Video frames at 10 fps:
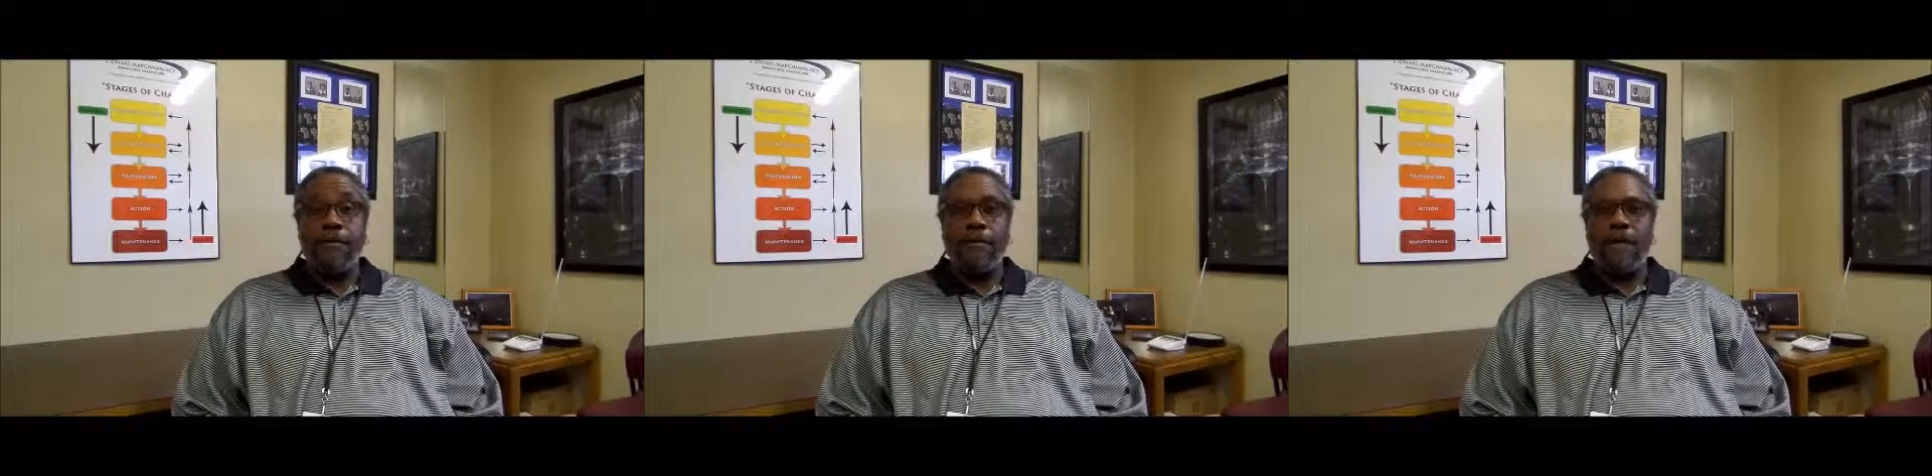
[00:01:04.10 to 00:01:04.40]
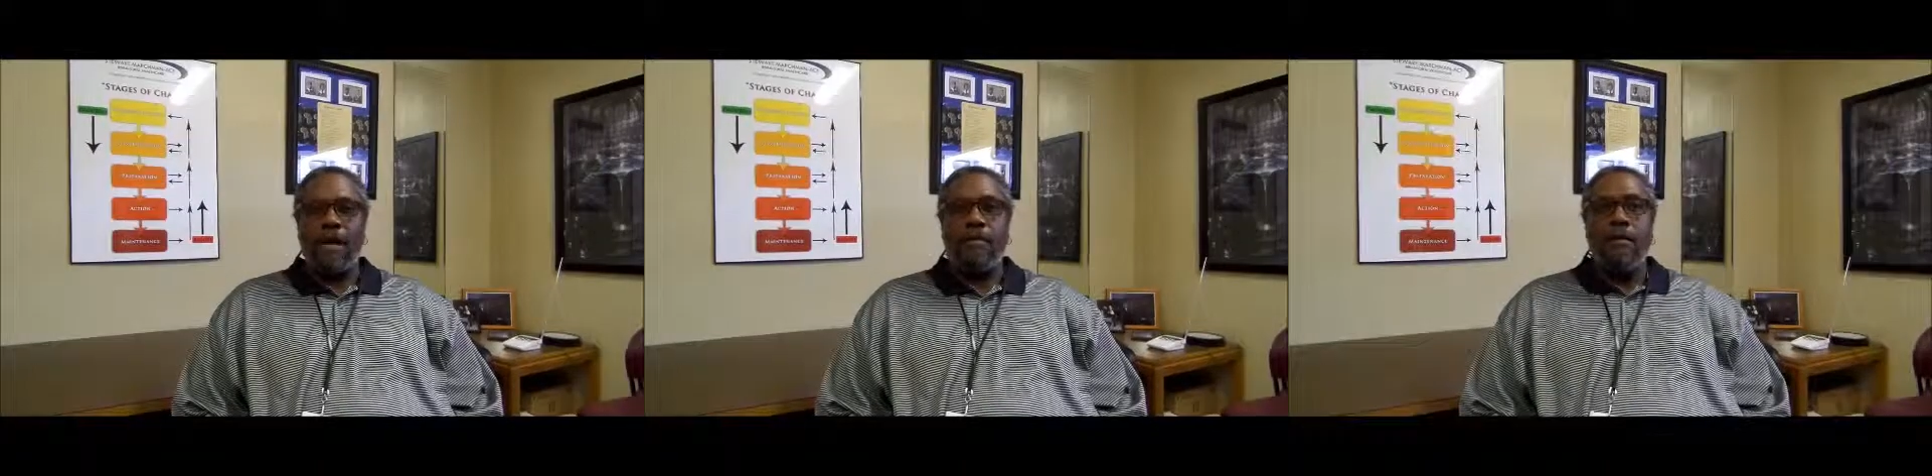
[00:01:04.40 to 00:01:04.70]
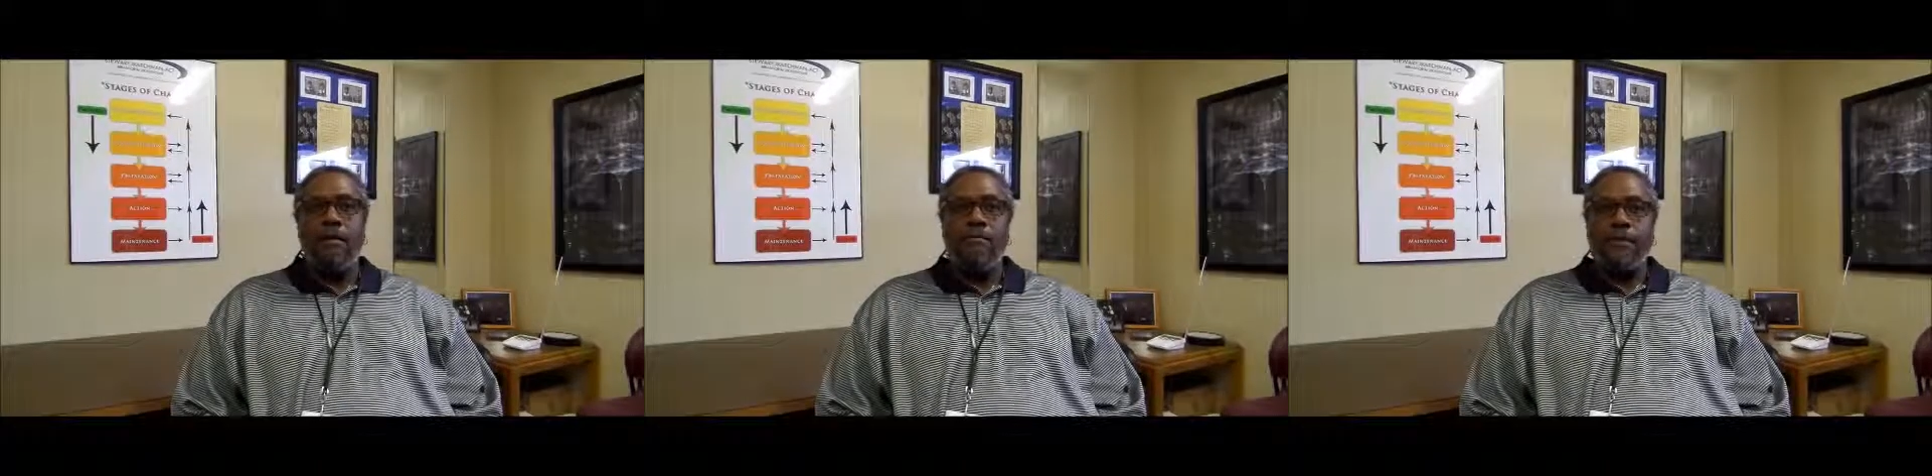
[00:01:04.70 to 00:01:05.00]
field now
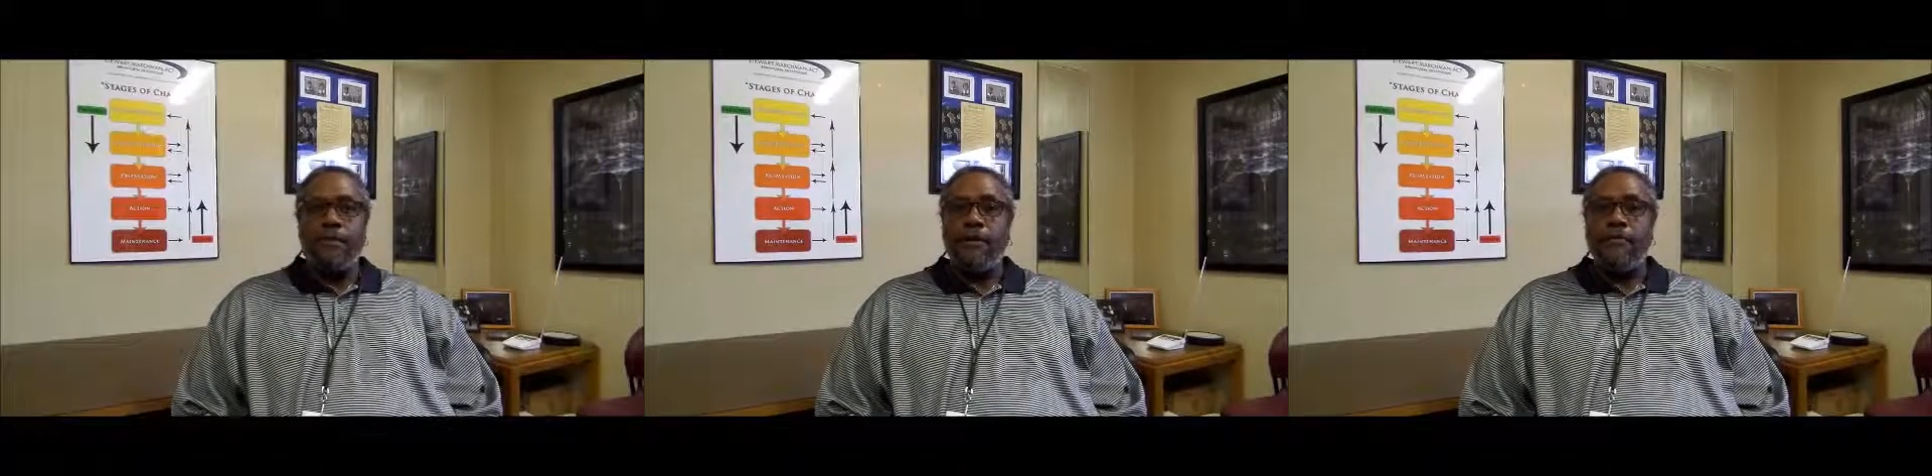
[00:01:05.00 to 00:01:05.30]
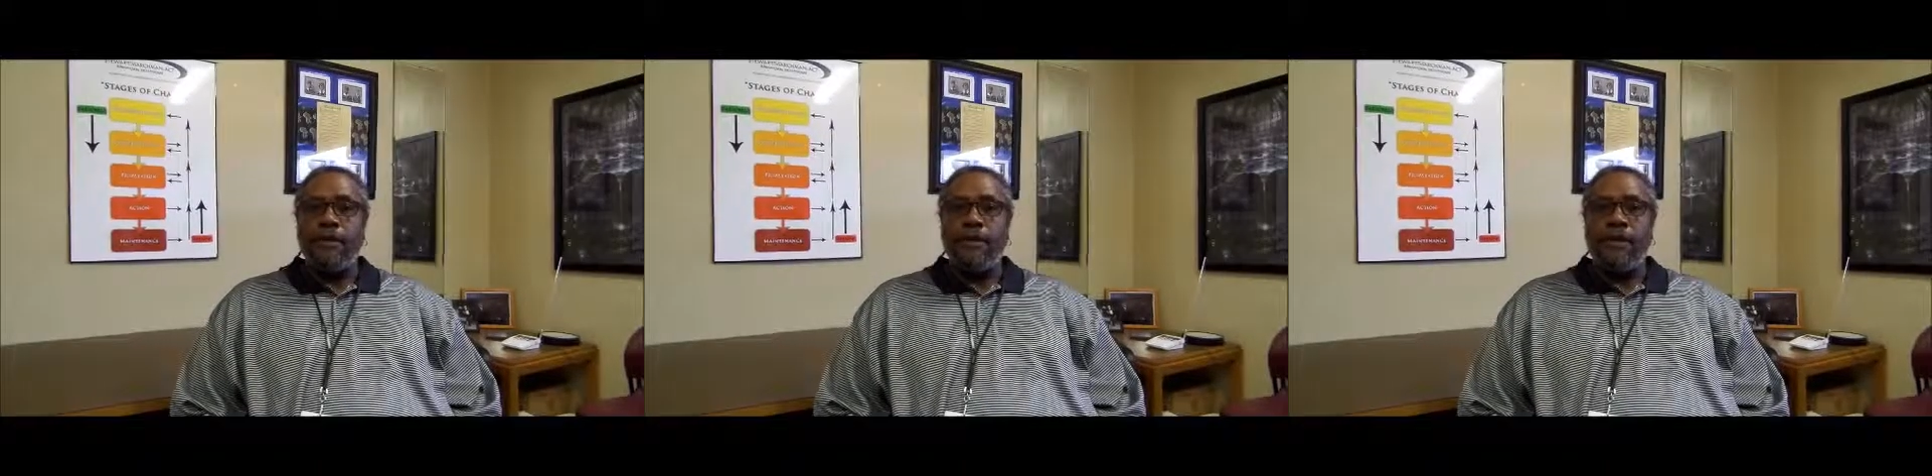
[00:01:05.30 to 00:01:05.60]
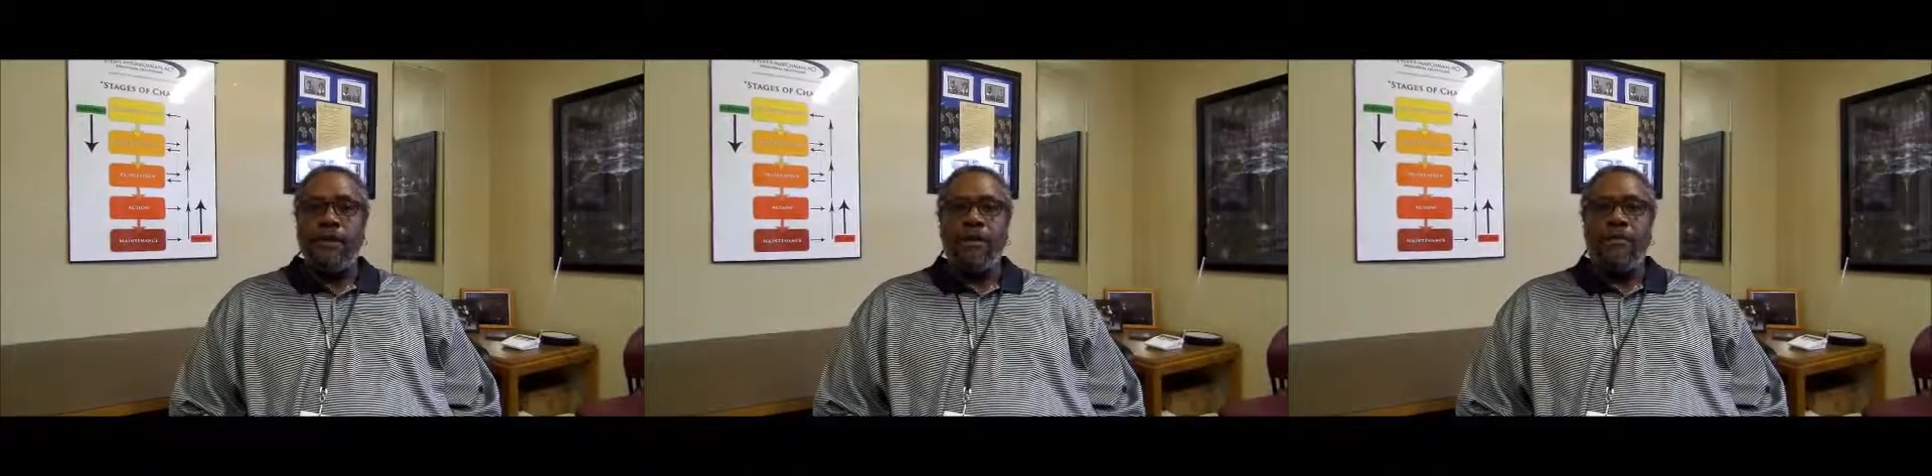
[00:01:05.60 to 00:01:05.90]
for 34
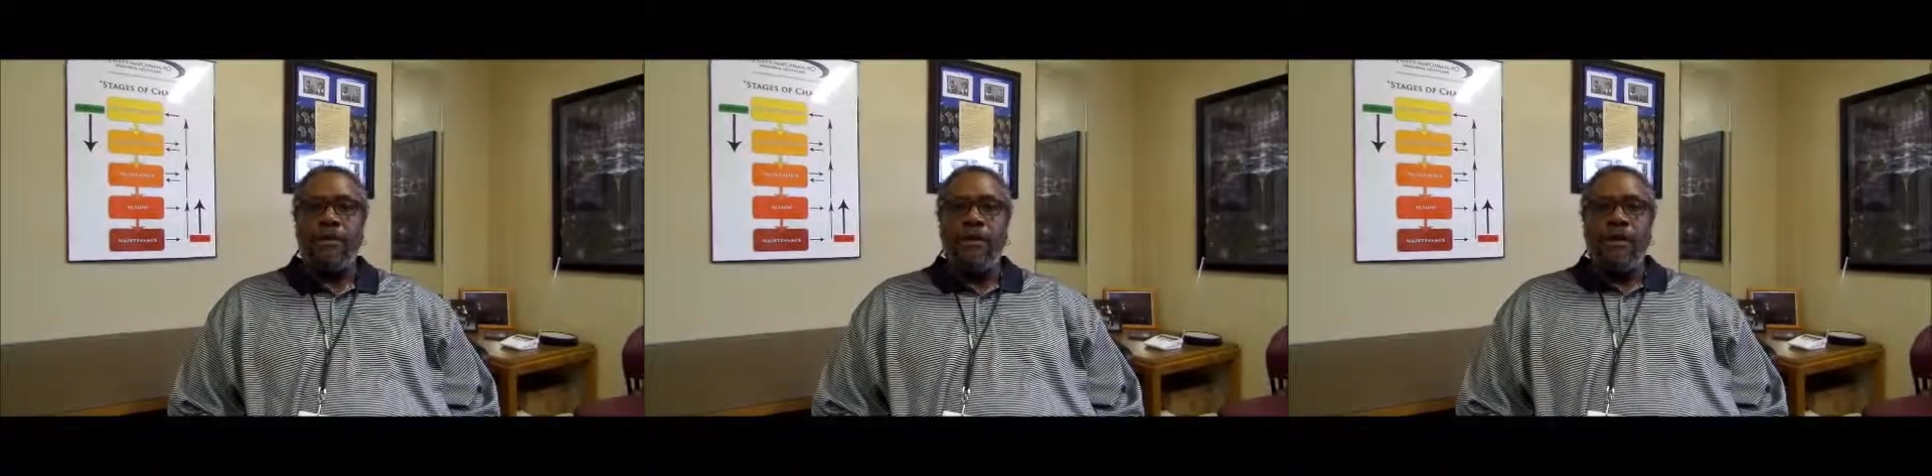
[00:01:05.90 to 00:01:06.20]
years.